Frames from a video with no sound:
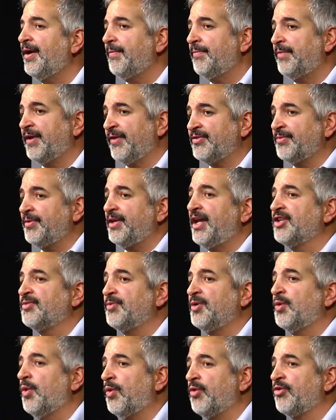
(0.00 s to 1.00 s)
But if somebody asked
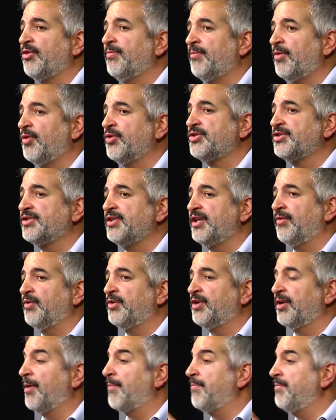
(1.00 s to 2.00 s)
me what was the most, if we
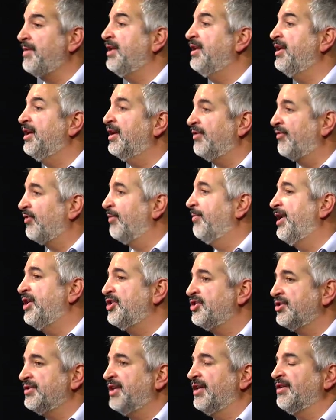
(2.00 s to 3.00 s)
talk about media,
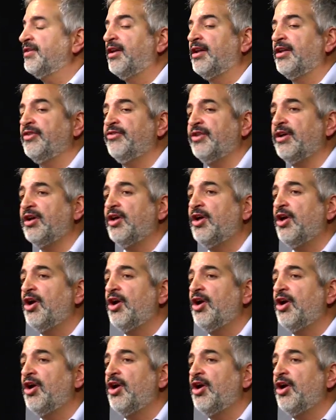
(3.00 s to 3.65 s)
information, technology,